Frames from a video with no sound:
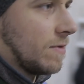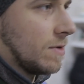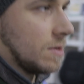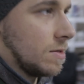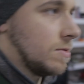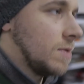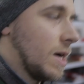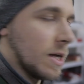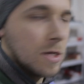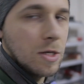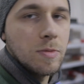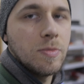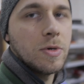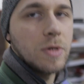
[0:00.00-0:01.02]
Oh, I
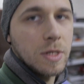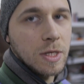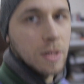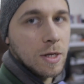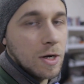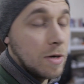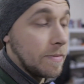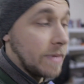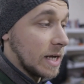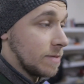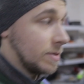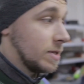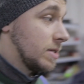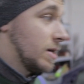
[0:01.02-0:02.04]
could put it in the
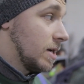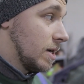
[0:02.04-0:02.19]
compact, but